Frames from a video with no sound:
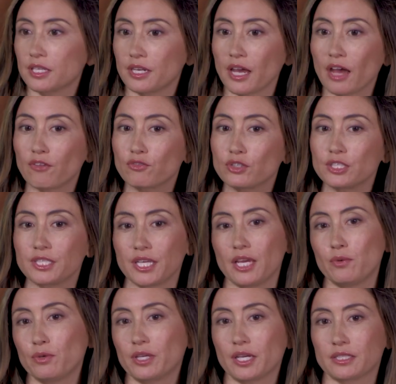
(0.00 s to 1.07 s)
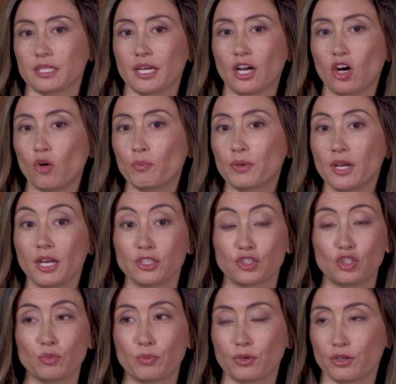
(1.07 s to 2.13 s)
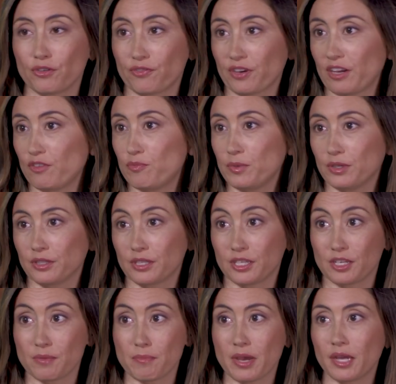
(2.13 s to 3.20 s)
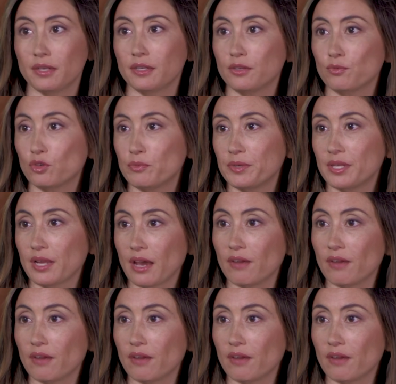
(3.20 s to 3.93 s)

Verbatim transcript: that every day we get to help 2.5 million men and women